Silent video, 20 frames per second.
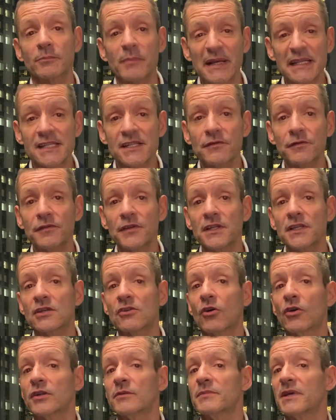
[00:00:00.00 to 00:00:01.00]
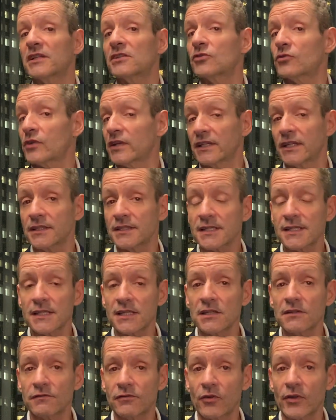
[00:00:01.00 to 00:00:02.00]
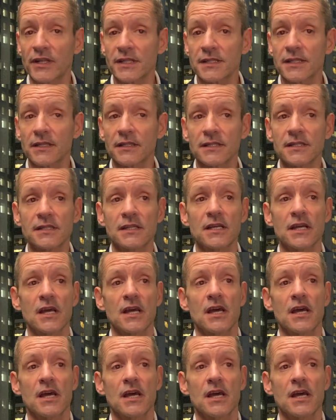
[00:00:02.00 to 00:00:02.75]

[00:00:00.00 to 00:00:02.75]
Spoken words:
Pacific or in Mediterranean Sea, for instance.